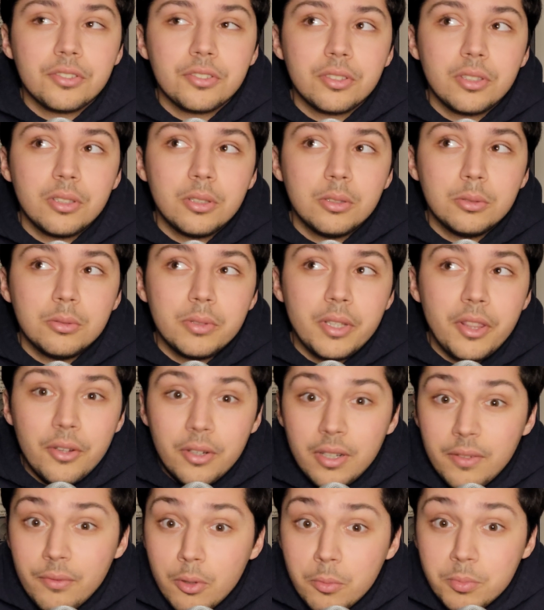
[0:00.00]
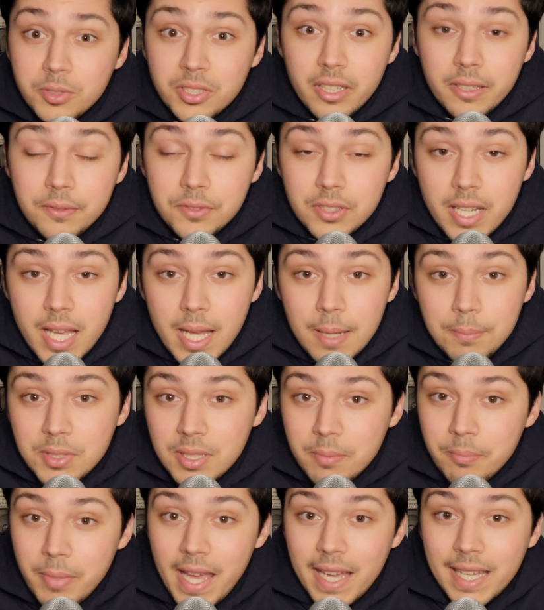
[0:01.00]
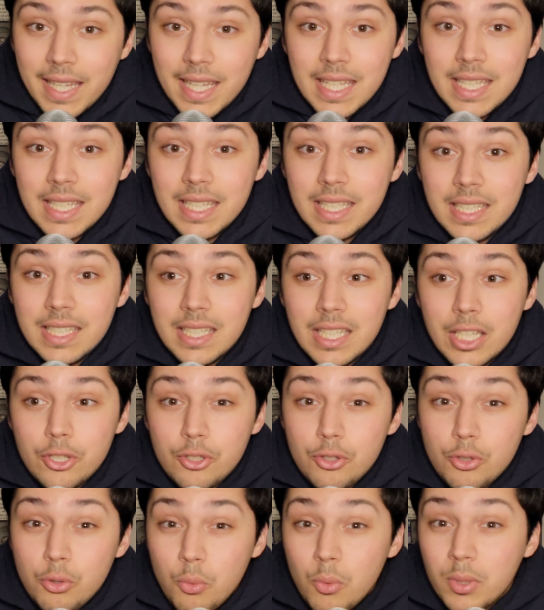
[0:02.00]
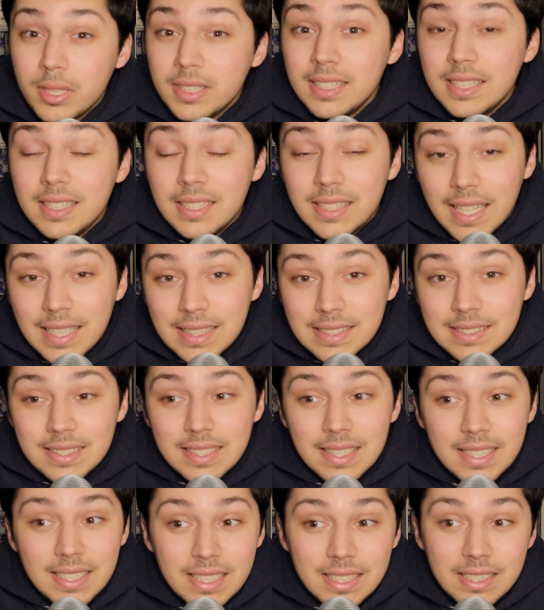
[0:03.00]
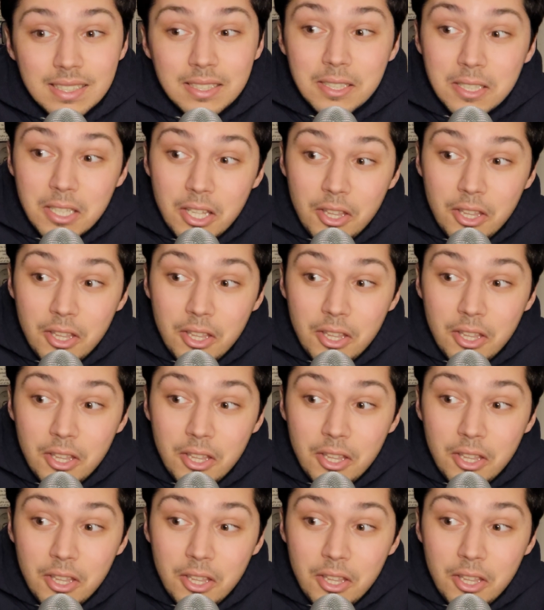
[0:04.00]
So in 34% of snaps back in 2019,